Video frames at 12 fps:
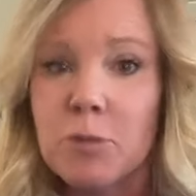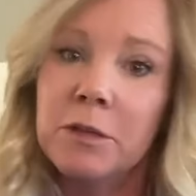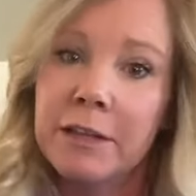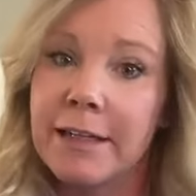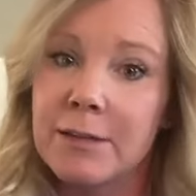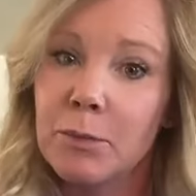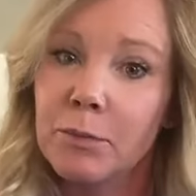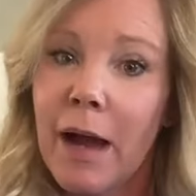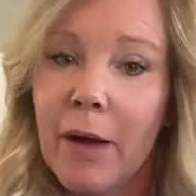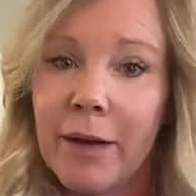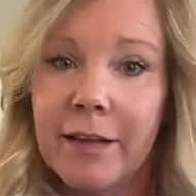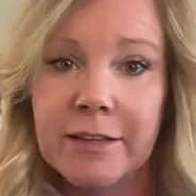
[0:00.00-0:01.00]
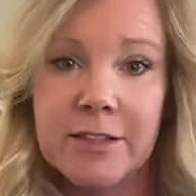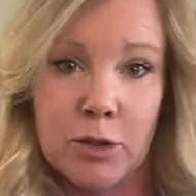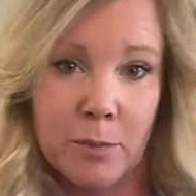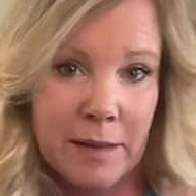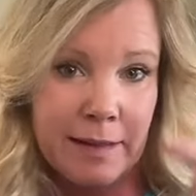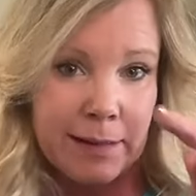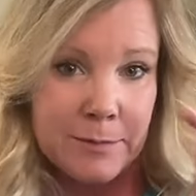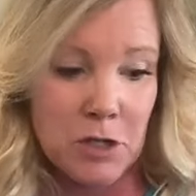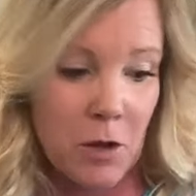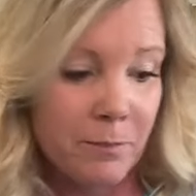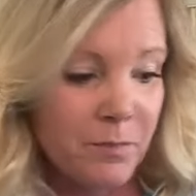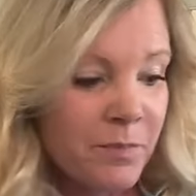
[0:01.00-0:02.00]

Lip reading: but that's how I like to do them. I like them tall.